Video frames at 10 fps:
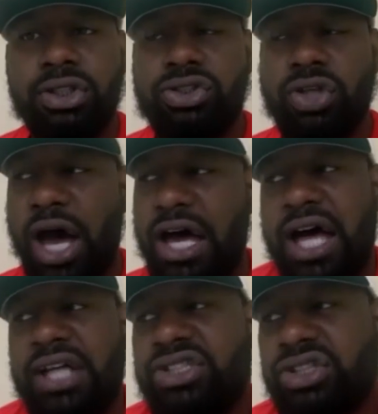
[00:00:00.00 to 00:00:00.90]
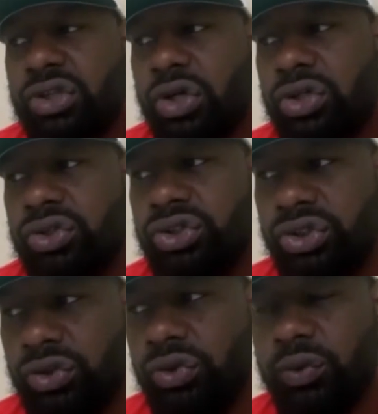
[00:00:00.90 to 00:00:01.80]
So I just urge
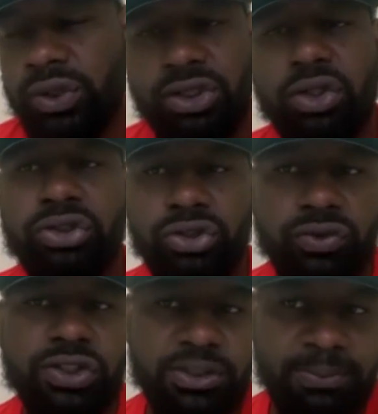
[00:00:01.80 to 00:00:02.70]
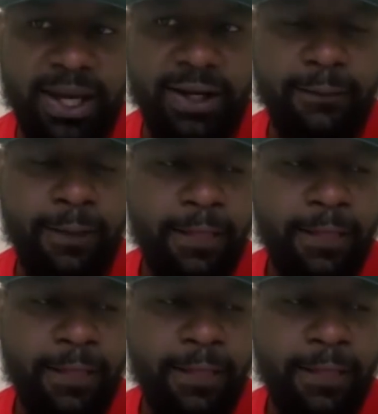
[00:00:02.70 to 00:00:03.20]
you, with all due respect,